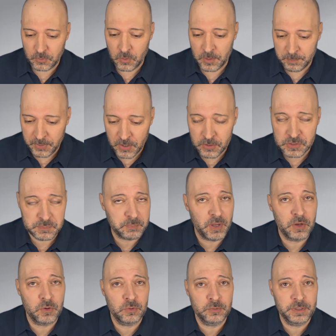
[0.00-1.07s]
or
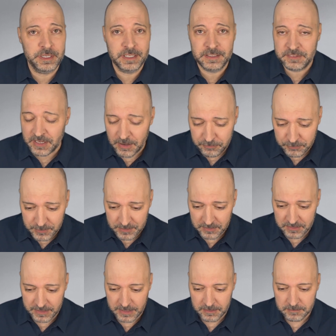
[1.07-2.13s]
postpone
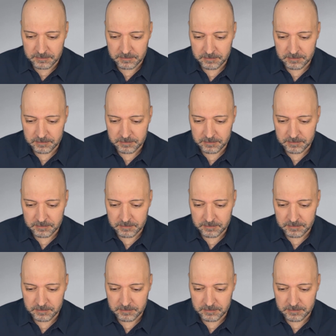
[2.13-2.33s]
indefinitely.